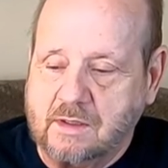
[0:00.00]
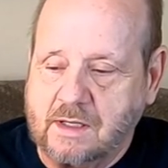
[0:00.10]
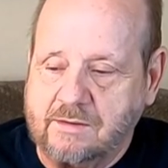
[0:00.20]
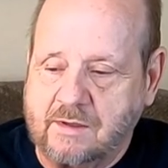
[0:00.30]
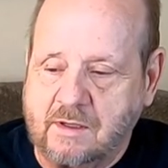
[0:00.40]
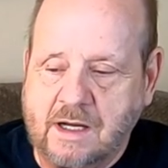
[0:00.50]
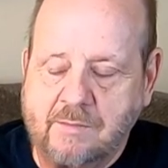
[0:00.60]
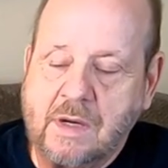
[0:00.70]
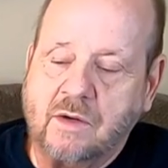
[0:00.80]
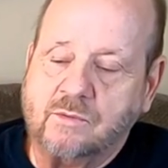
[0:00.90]
Okay, there
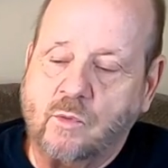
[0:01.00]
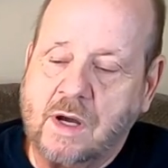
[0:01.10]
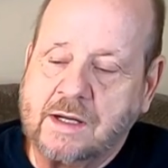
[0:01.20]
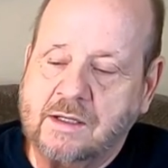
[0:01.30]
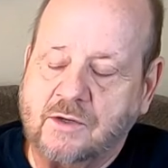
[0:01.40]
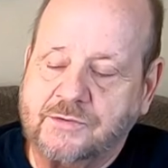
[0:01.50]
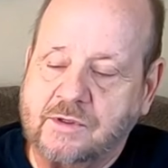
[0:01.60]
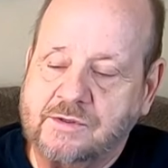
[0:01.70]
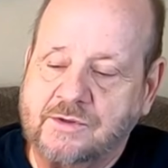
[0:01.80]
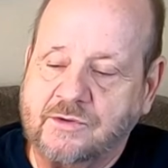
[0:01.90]
I'm out, walking out
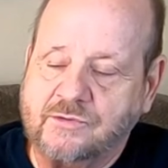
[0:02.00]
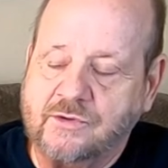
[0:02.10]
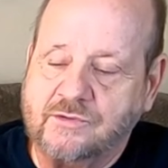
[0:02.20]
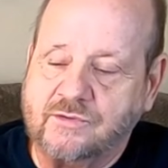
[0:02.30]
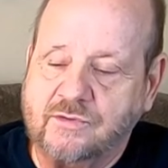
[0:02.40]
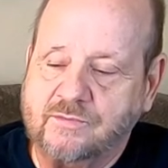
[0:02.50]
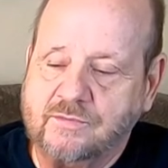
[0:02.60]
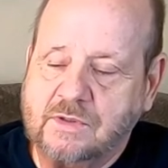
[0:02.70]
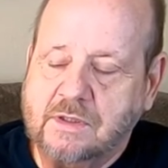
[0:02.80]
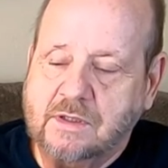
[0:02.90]
there in the distance
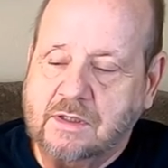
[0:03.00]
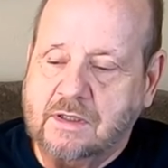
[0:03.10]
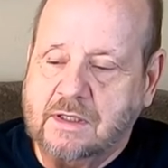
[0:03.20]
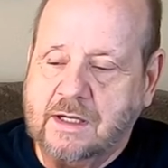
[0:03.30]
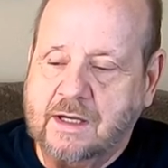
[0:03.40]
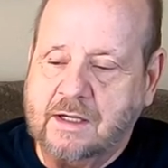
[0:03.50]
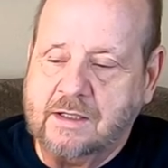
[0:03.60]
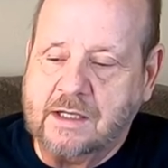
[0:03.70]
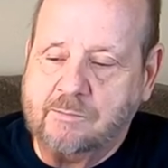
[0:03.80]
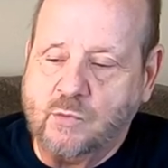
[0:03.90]

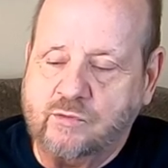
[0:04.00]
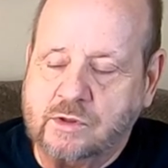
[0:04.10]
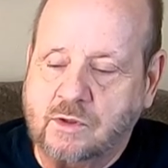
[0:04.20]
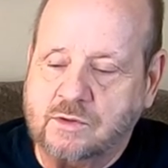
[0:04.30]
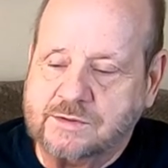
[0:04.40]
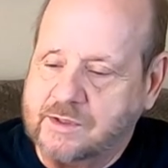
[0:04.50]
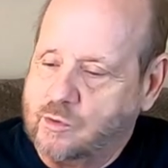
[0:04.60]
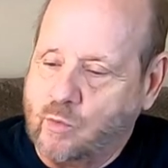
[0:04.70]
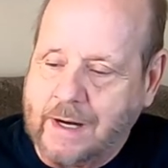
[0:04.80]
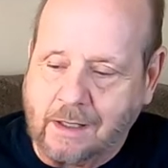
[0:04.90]
and I'm moving closer there
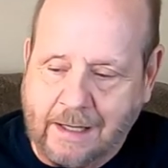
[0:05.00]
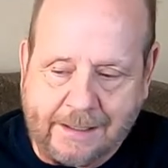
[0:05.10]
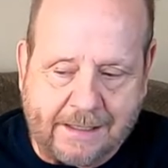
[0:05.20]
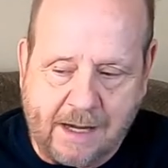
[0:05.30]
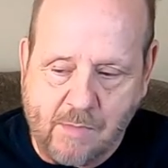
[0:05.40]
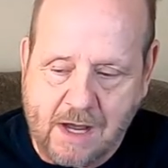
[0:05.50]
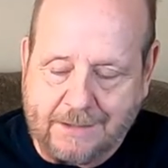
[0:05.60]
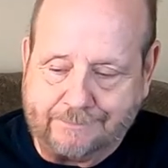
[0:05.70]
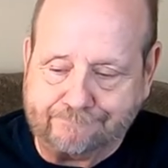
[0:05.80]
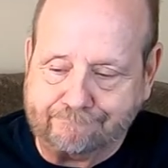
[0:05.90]
the white light came
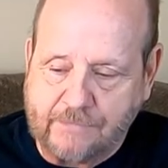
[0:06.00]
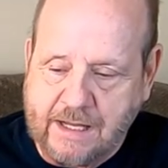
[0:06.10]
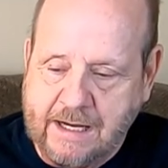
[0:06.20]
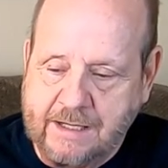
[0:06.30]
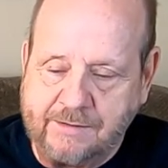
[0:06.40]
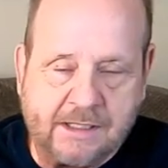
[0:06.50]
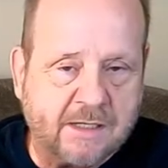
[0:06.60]
on and